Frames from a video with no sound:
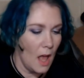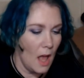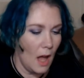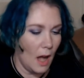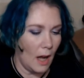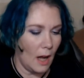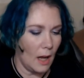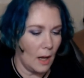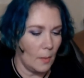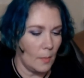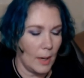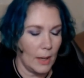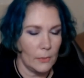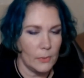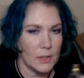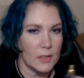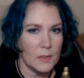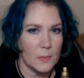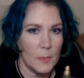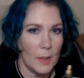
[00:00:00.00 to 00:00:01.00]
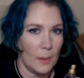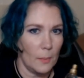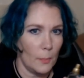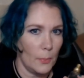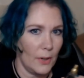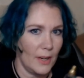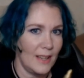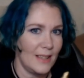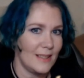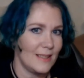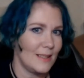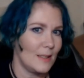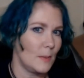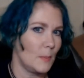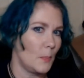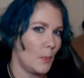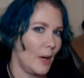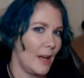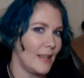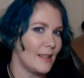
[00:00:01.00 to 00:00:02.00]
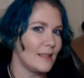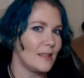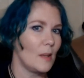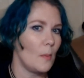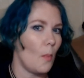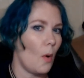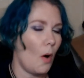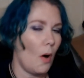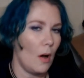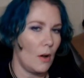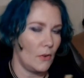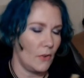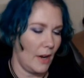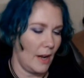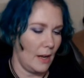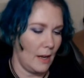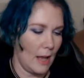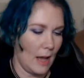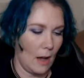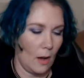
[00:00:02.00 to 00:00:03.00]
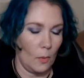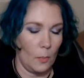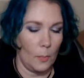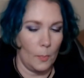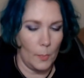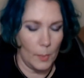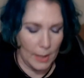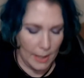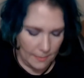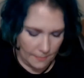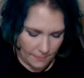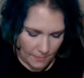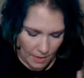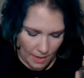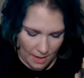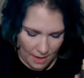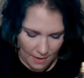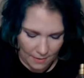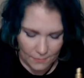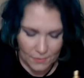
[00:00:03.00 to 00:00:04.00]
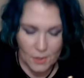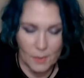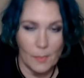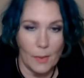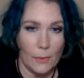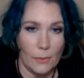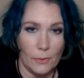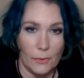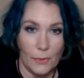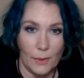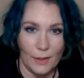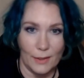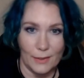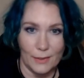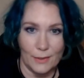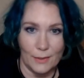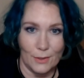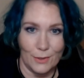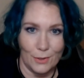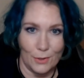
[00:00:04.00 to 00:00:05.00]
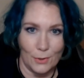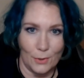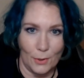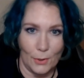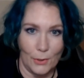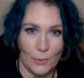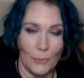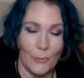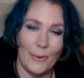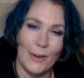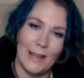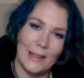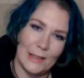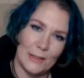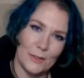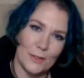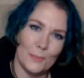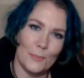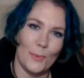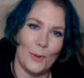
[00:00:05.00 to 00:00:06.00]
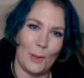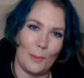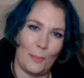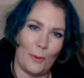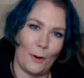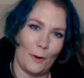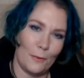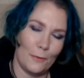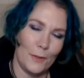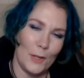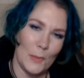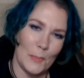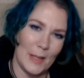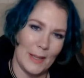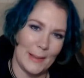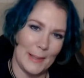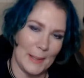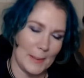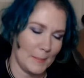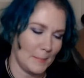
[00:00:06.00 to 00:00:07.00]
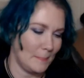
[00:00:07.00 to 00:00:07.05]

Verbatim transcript: I would spray some on right now, but I have some other things to show you, and there's more perfume in there.